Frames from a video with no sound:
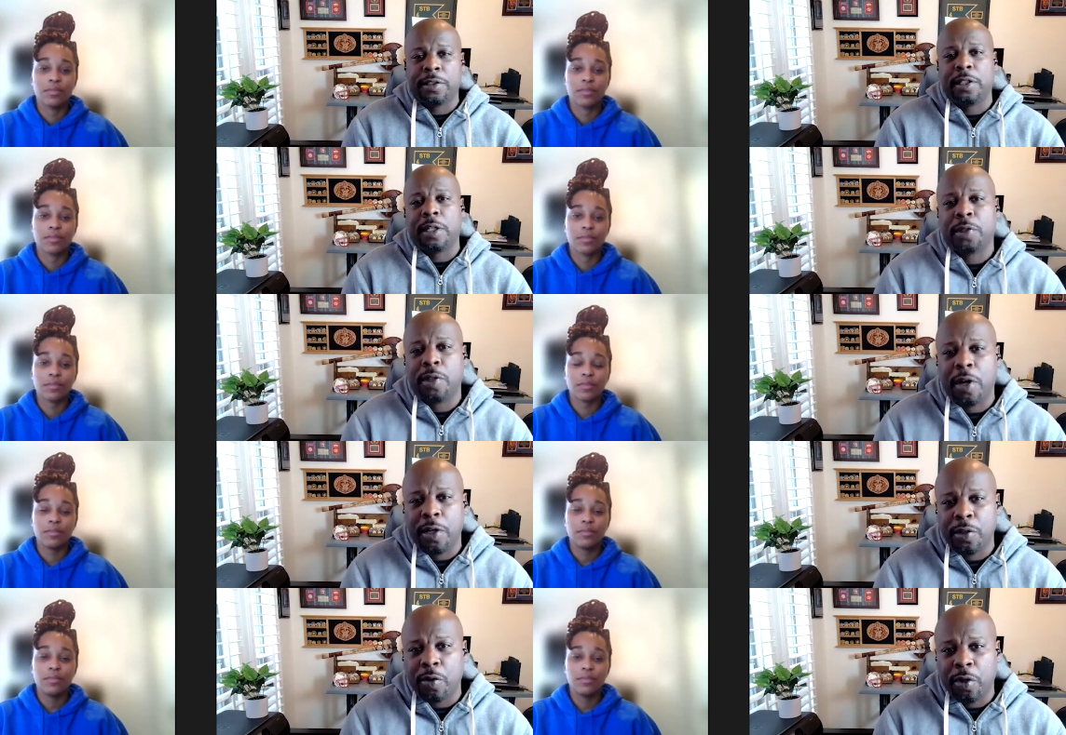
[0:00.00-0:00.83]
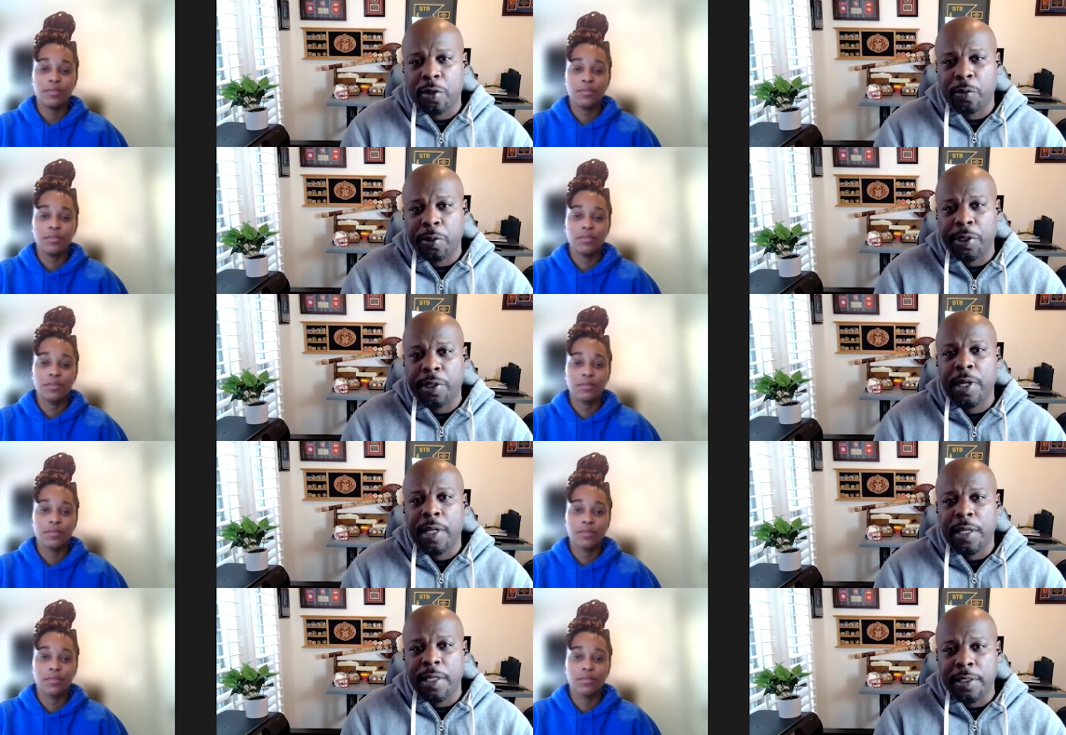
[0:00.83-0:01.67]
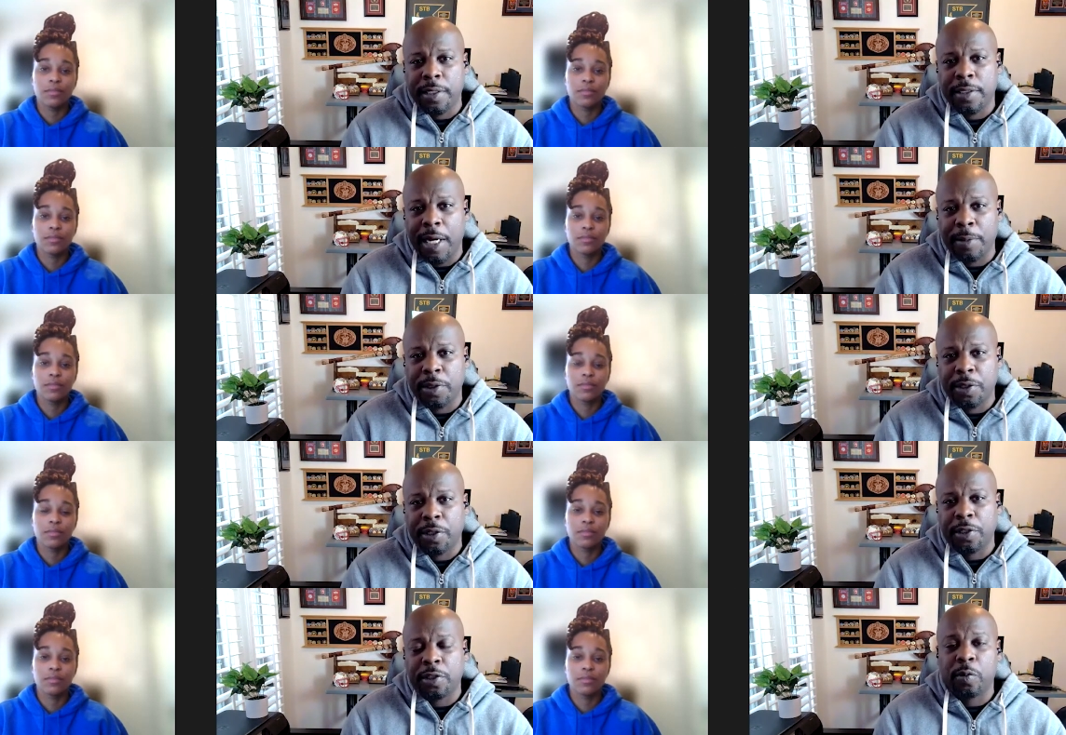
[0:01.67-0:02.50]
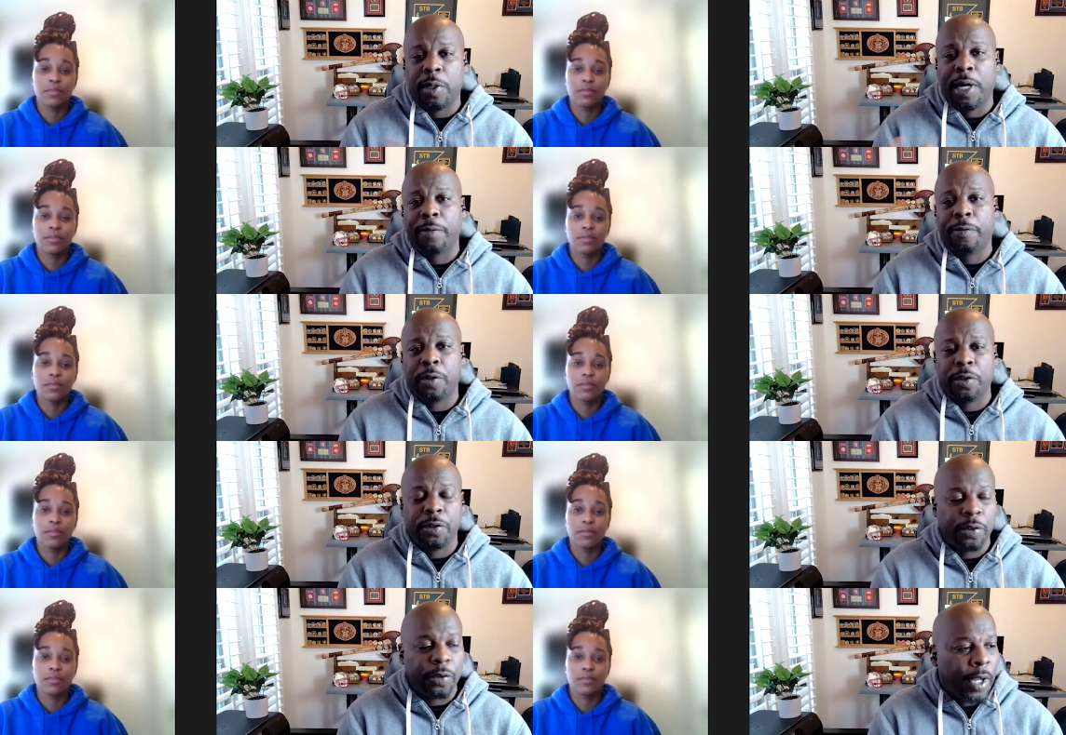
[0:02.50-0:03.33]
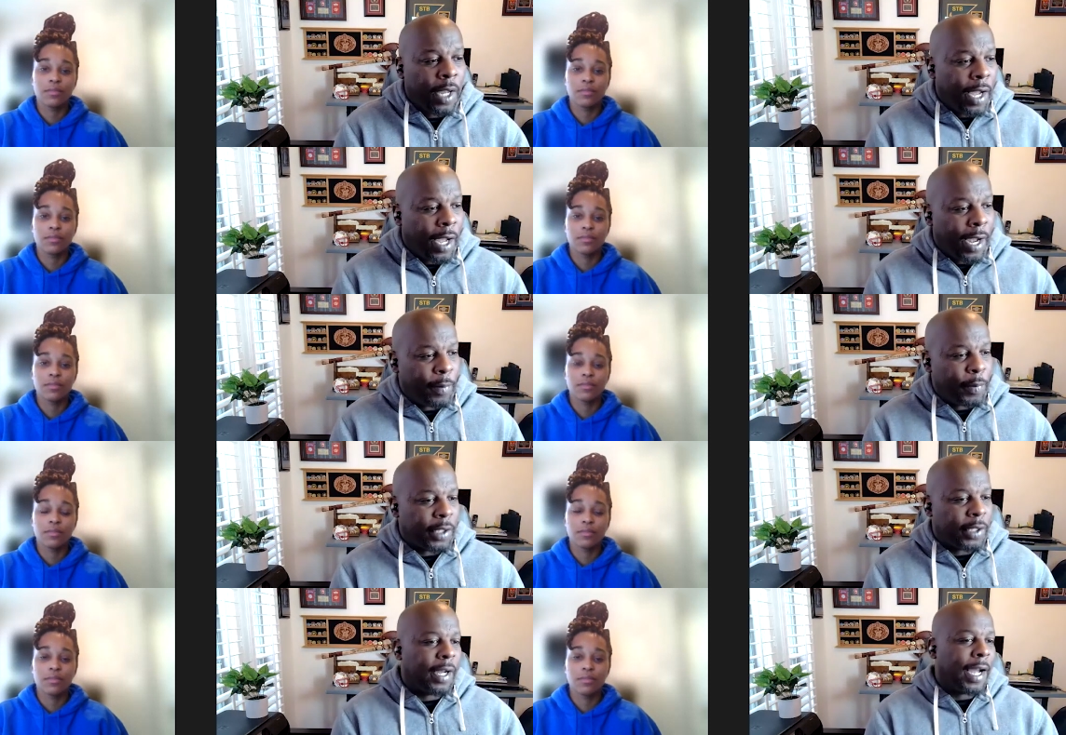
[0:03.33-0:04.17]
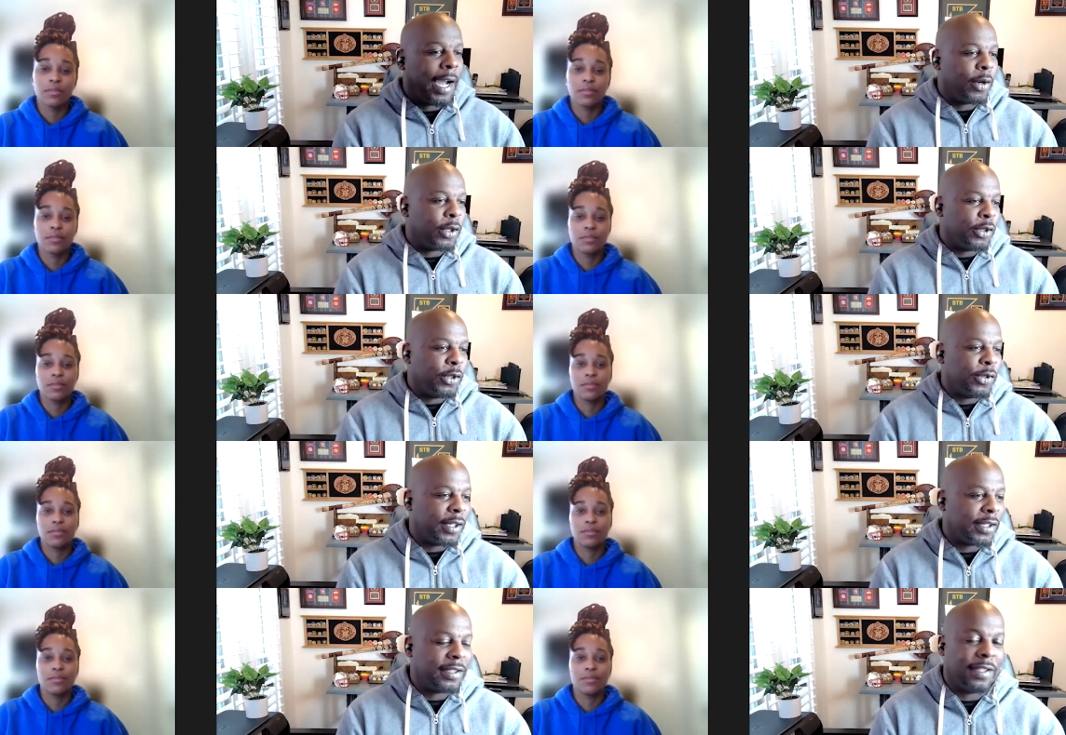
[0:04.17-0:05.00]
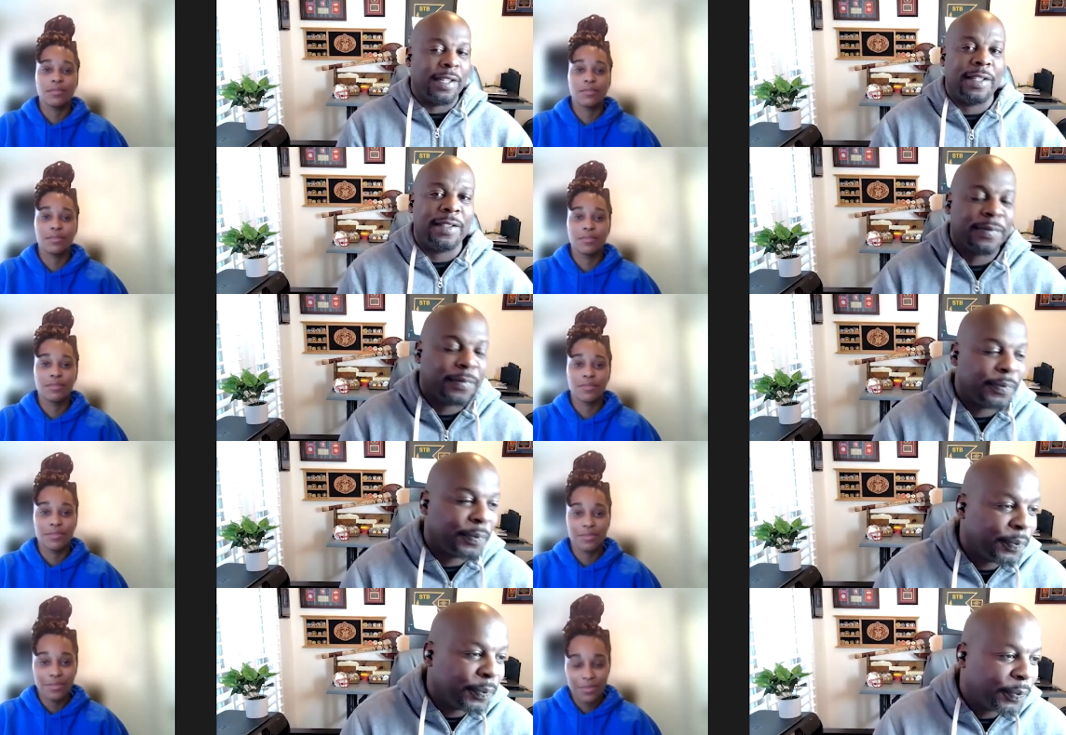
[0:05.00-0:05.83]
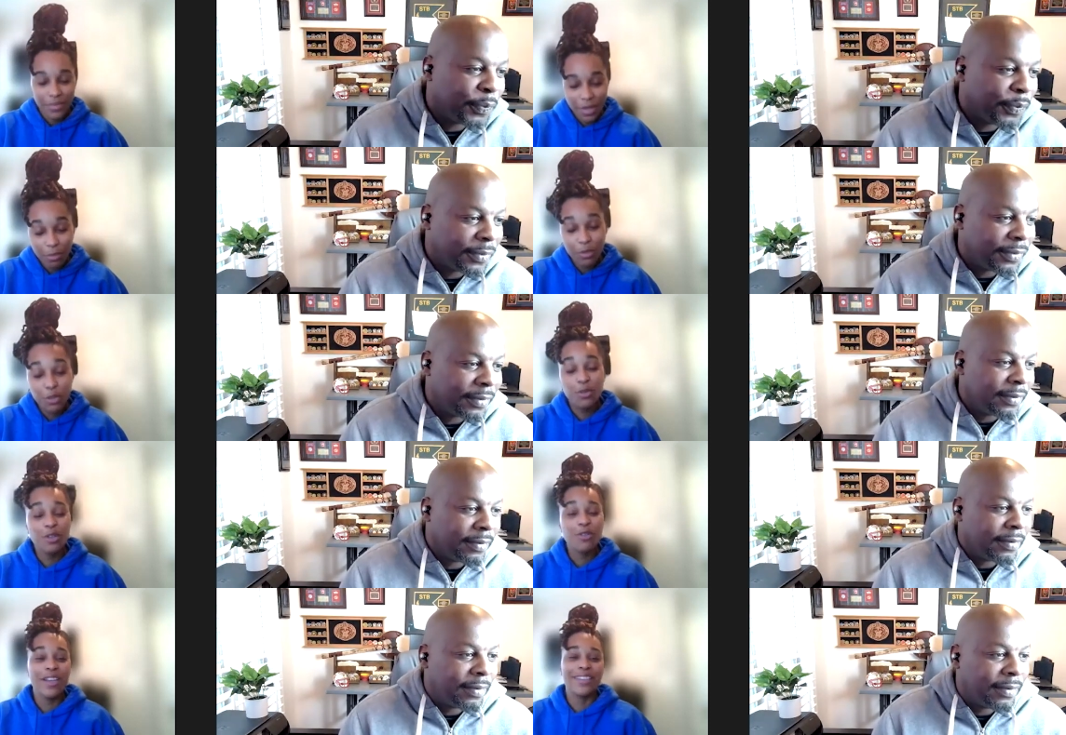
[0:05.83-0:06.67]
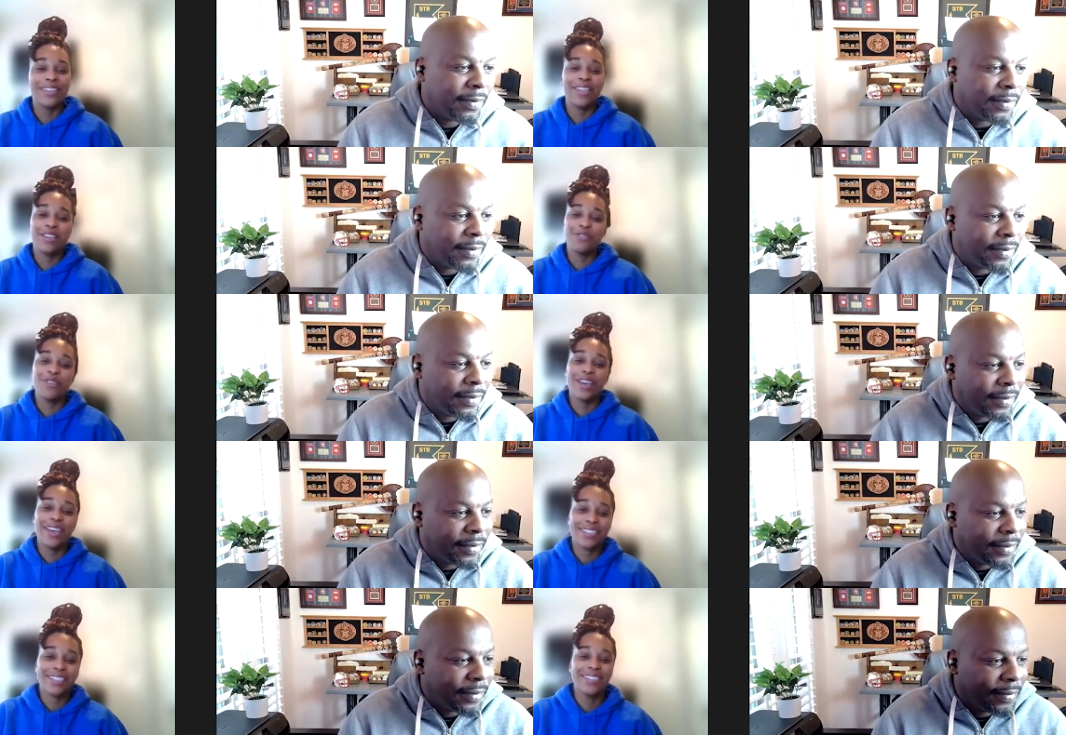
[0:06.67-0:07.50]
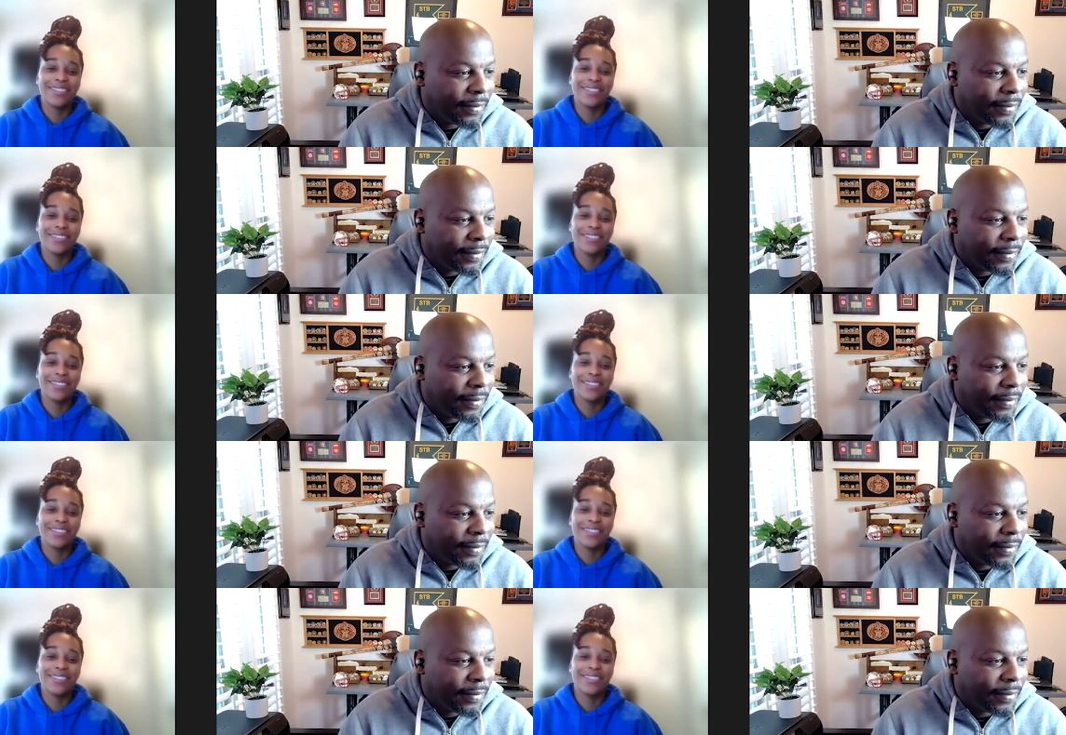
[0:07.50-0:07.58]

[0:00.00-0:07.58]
Speaker 1: jumpstart your career in cybersecurity. So without further ado, hi Mina, how are you doing today?
Speaker 2: I'm doing great. Thank you for asking.